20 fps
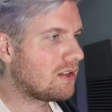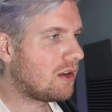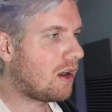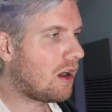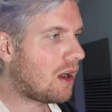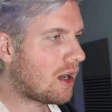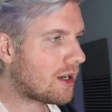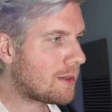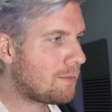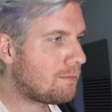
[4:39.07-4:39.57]

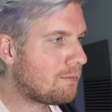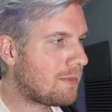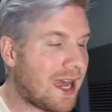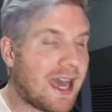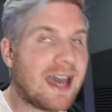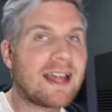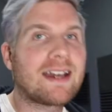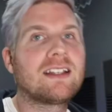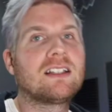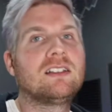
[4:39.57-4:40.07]

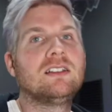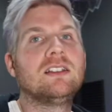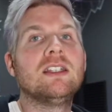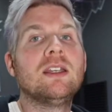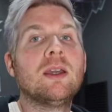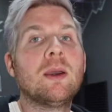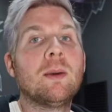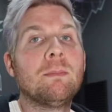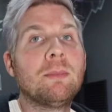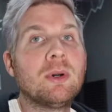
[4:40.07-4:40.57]

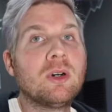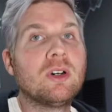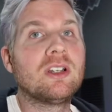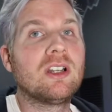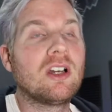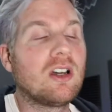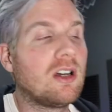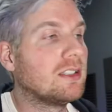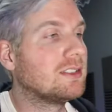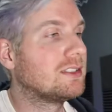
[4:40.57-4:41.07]
automatically put
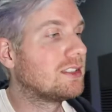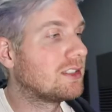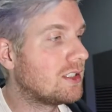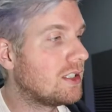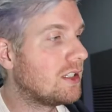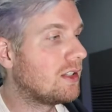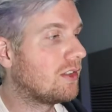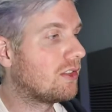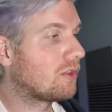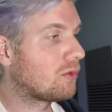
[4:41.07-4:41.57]
on
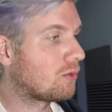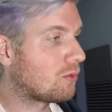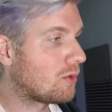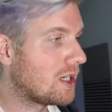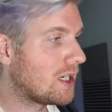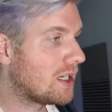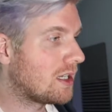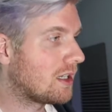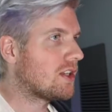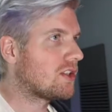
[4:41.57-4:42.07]

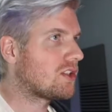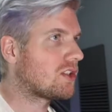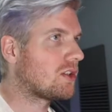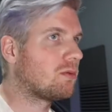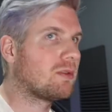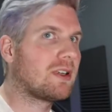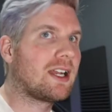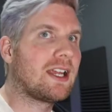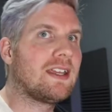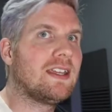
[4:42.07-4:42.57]
C3. So
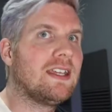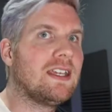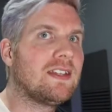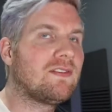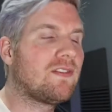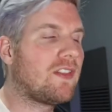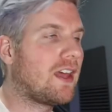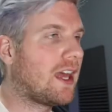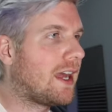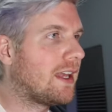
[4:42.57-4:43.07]
when I
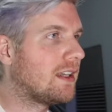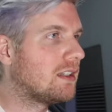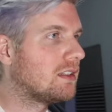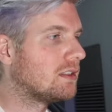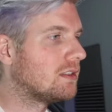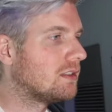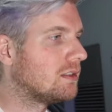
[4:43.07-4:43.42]
hit that,